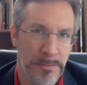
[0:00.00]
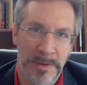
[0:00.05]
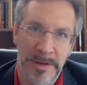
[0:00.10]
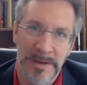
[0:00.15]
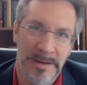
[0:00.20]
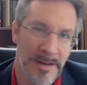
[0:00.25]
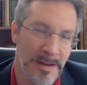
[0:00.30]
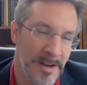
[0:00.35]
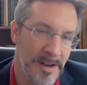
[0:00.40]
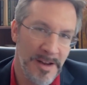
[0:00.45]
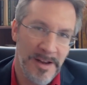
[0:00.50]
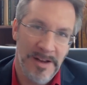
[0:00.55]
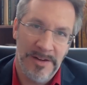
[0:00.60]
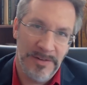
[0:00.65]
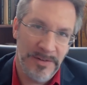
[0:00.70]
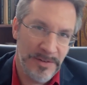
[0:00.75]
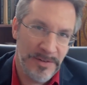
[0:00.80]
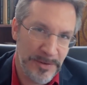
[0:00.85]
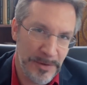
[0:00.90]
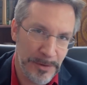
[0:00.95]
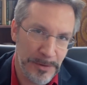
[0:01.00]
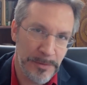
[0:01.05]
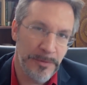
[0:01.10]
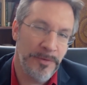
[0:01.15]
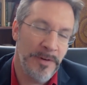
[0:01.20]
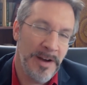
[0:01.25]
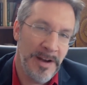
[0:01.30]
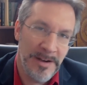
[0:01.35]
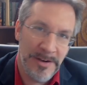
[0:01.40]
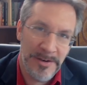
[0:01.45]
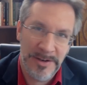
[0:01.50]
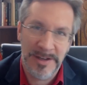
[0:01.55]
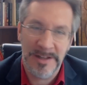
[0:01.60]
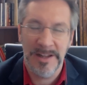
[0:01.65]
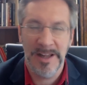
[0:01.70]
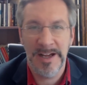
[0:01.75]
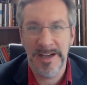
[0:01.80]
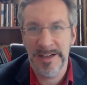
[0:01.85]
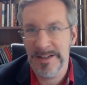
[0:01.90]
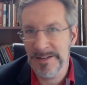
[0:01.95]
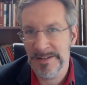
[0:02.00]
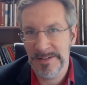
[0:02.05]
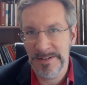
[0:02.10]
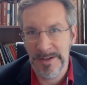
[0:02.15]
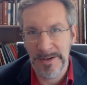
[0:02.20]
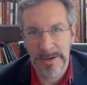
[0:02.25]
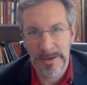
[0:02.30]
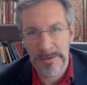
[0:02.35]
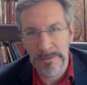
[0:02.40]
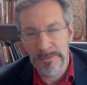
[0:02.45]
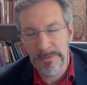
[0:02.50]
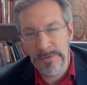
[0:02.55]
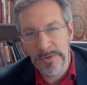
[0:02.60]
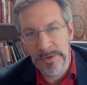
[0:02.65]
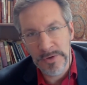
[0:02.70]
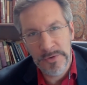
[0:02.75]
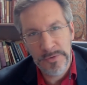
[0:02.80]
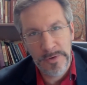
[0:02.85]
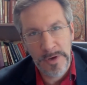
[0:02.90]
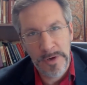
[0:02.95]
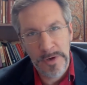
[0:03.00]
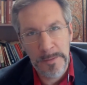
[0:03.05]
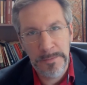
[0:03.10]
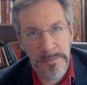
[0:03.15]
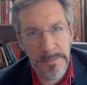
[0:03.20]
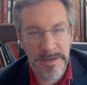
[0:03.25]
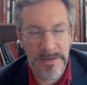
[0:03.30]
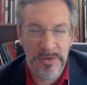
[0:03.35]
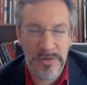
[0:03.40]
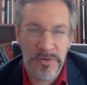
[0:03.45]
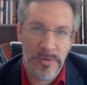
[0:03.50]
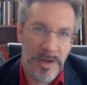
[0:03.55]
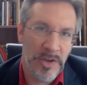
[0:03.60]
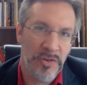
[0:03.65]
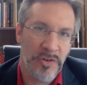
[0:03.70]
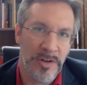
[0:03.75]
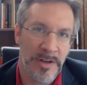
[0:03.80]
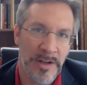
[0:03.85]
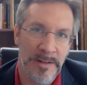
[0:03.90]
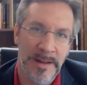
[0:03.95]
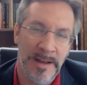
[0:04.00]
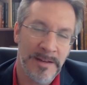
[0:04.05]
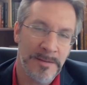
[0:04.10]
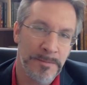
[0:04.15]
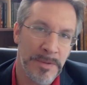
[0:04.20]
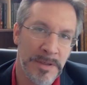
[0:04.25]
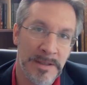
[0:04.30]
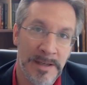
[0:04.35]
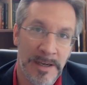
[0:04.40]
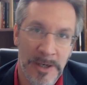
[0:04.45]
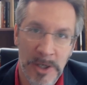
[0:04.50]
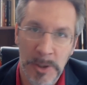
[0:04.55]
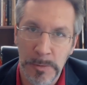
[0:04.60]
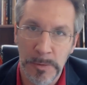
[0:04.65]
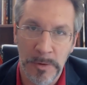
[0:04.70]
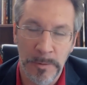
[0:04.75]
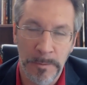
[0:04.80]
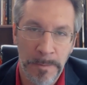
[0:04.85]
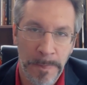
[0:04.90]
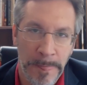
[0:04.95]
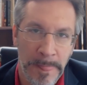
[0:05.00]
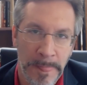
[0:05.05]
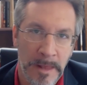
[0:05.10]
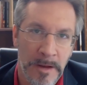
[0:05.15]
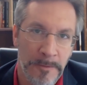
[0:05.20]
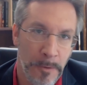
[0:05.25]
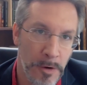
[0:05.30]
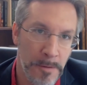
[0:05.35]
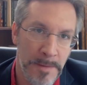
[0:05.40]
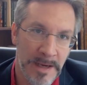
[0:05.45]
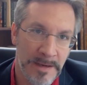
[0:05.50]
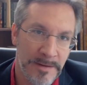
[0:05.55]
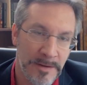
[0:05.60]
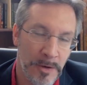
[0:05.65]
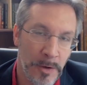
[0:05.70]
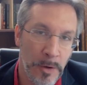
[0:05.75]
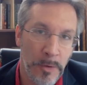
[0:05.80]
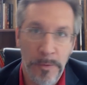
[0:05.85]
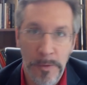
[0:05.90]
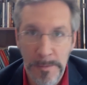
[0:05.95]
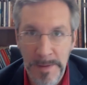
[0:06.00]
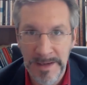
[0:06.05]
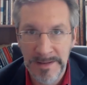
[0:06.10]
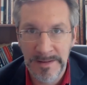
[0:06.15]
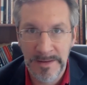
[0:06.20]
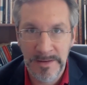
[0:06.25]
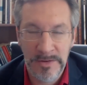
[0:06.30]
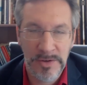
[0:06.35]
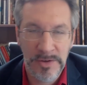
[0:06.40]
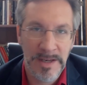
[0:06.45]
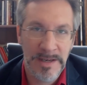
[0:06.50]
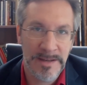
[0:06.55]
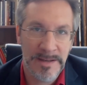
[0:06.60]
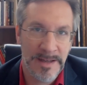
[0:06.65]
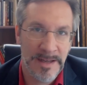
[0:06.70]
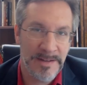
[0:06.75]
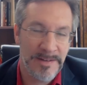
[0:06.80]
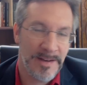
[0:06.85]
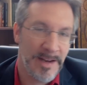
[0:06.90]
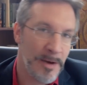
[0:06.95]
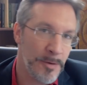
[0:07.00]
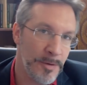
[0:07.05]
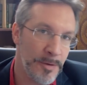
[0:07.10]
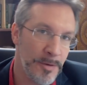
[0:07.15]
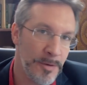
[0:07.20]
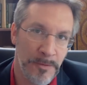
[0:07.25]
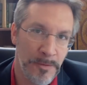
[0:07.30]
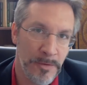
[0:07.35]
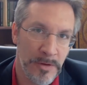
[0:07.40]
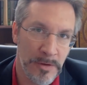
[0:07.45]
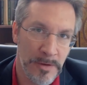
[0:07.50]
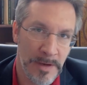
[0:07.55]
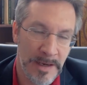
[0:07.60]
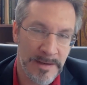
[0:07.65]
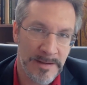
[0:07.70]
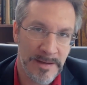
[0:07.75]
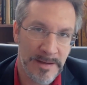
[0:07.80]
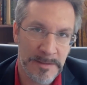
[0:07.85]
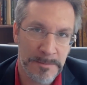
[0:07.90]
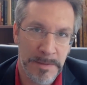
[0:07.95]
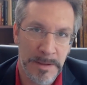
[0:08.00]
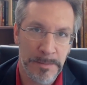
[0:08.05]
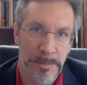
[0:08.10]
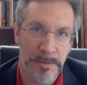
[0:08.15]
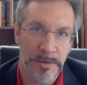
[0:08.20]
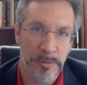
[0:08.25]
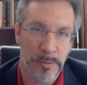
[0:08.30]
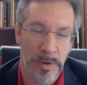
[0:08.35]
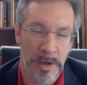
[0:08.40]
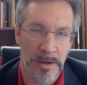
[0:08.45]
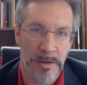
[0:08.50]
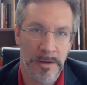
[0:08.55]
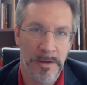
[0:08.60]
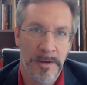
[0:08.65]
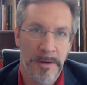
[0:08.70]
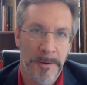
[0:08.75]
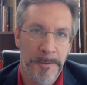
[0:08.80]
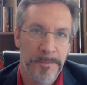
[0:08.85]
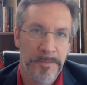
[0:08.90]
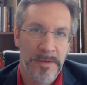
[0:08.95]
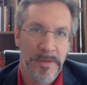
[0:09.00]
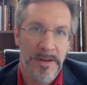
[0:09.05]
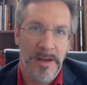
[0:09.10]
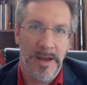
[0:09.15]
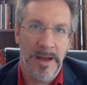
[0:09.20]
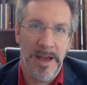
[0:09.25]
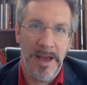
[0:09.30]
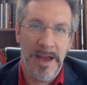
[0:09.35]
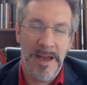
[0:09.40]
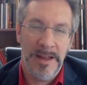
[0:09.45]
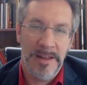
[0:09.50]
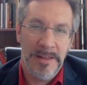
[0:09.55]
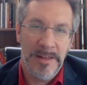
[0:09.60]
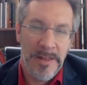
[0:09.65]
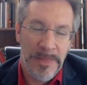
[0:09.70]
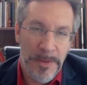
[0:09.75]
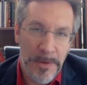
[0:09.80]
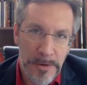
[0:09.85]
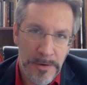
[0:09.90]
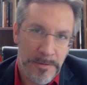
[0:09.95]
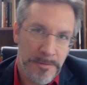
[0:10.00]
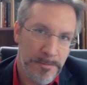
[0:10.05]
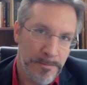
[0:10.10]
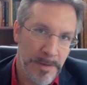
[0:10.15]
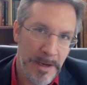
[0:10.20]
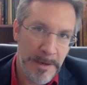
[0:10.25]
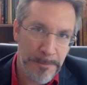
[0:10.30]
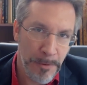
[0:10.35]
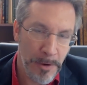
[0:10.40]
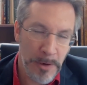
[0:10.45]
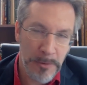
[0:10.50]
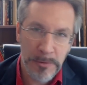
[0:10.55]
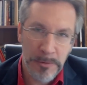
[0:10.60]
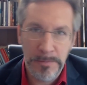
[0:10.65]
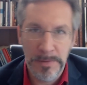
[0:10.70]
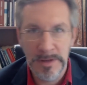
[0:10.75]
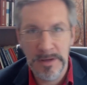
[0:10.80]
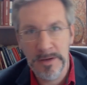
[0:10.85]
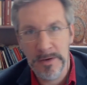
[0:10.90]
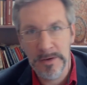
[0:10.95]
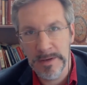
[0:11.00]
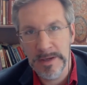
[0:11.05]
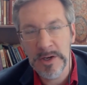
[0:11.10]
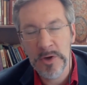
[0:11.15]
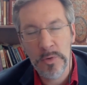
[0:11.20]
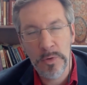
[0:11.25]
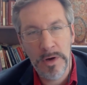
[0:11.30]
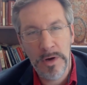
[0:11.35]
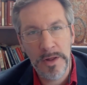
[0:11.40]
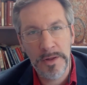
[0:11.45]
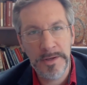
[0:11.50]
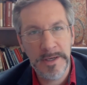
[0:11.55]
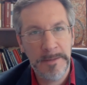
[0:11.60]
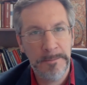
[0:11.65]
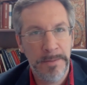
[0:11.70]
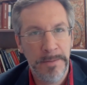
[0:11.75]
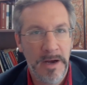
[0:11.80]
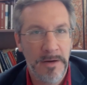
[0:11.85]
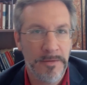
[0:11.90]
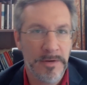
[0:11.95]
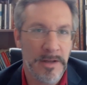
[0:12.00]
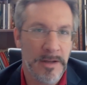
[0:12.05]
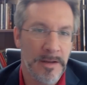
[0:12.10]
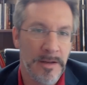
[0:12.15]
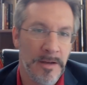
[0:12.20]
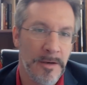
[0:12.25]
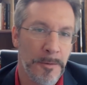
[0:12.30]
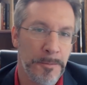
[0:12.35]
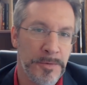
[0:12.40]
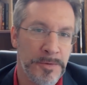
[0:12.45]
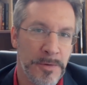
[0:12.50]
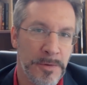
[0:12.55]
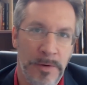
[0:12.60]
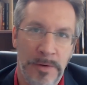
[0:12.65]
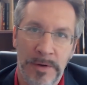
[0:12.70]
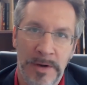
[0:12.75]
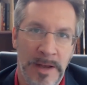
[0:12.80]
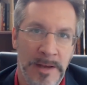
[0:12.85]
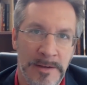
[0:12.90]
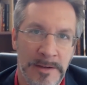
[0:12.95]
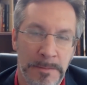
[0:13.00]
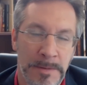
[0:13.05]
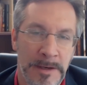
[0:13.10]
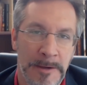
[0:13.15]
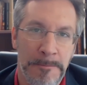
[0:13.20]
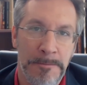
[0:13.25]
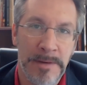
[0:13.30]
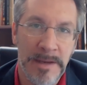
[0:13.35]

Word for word: of been servile clients of the Trump administration, and that's been terrible for Mexico, for Mexicans, in the United States, and I would say for the United States people as well. Uh, and the third big point would be, you know, inequality and poverty. Lopez Obrador has been a